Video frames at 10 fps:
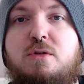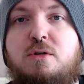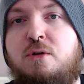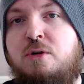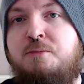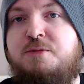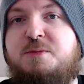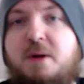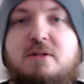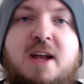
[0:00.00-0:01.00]

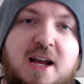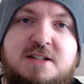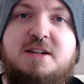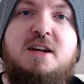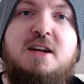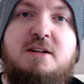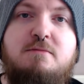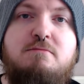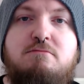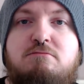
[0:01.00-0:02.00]

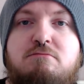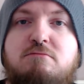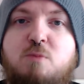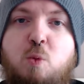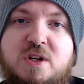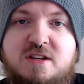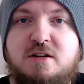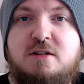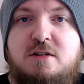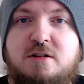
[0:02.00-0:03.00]
spellcasting,
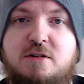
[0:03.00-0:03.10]
wizard,